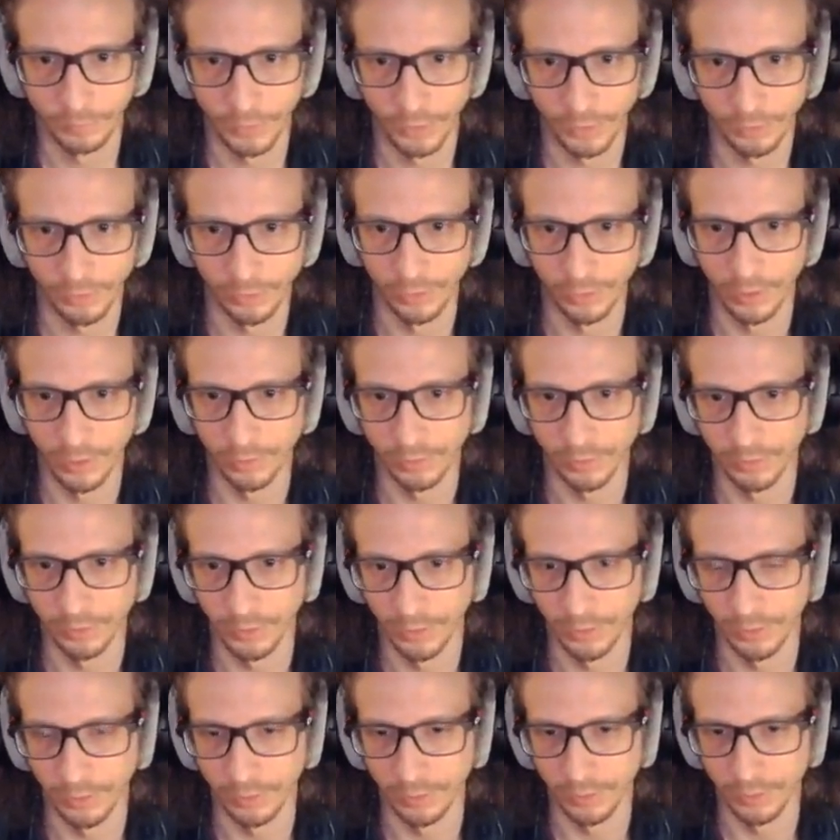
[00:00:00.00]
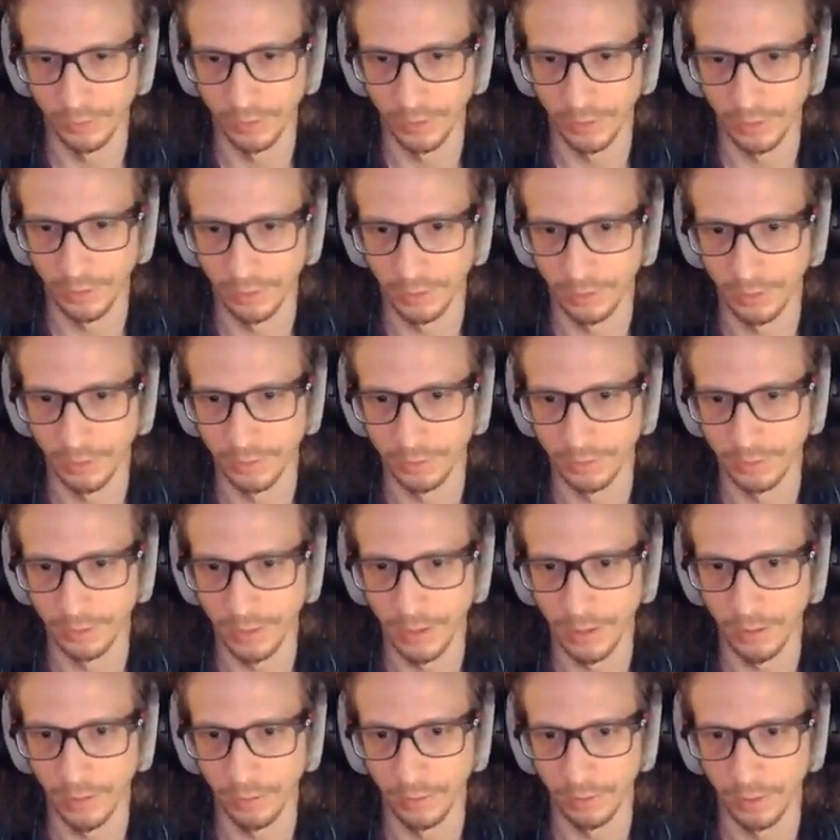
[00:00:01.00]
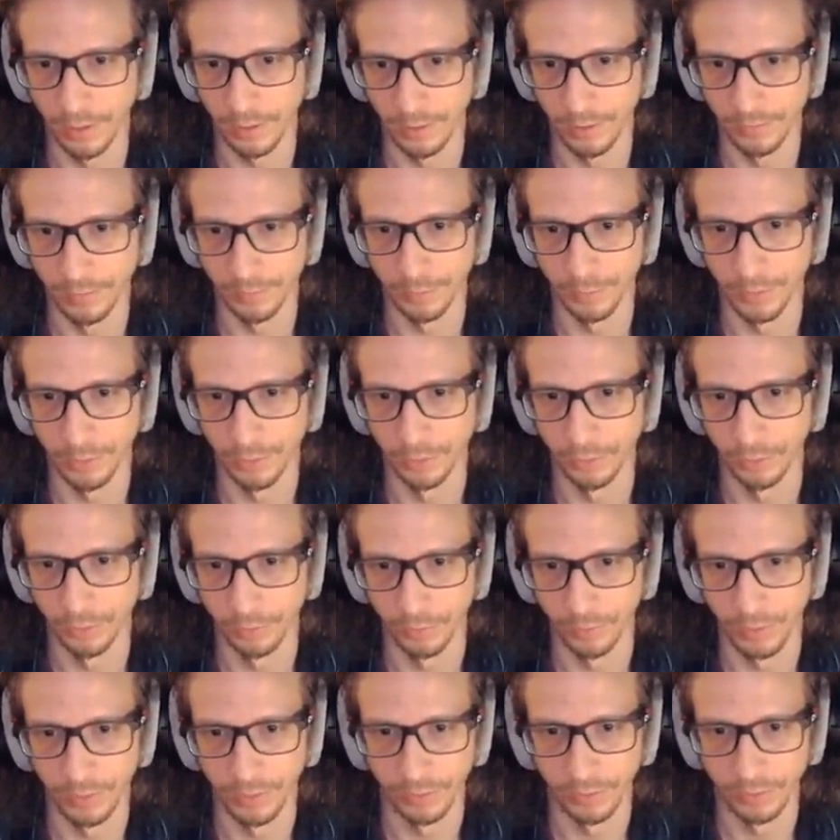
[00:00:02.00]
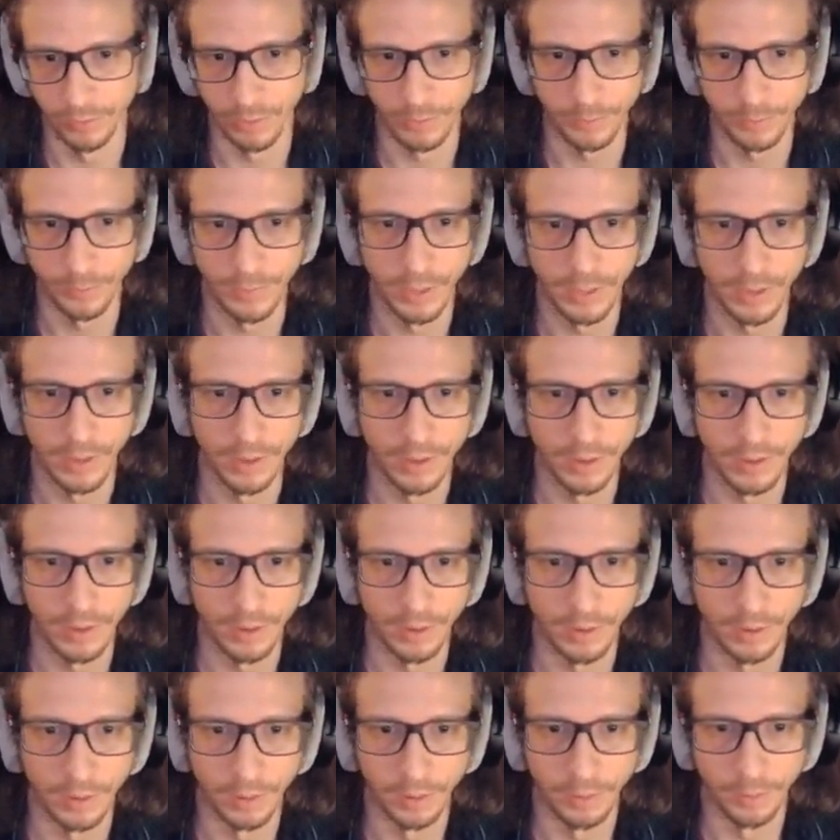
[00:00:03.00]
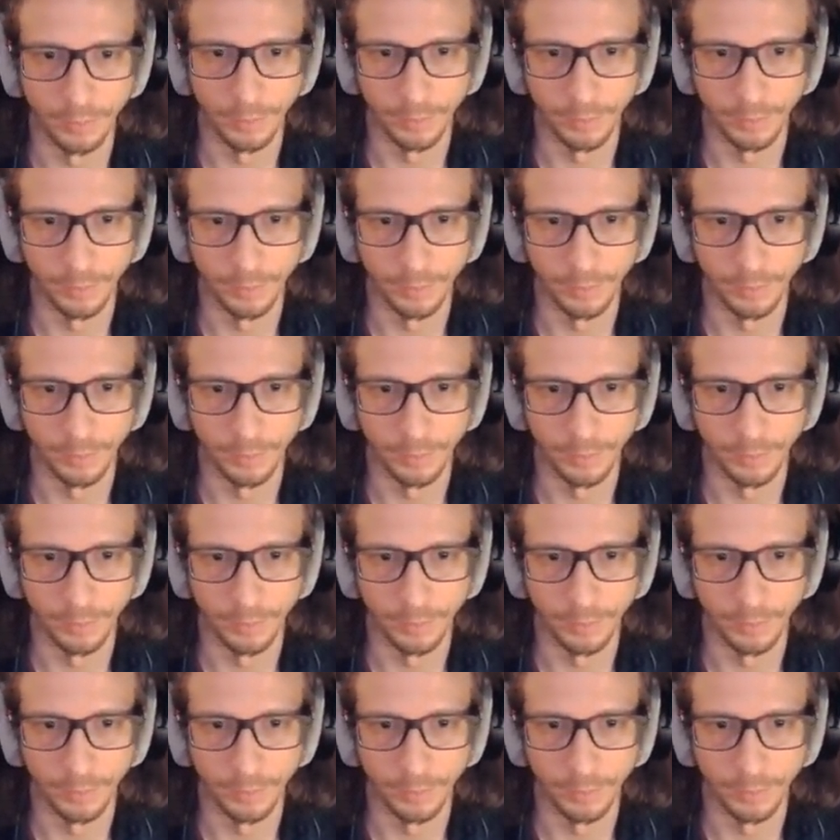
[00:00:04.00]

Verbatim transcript: So now it says in the headline, now live Imperial Grace, right? Uh,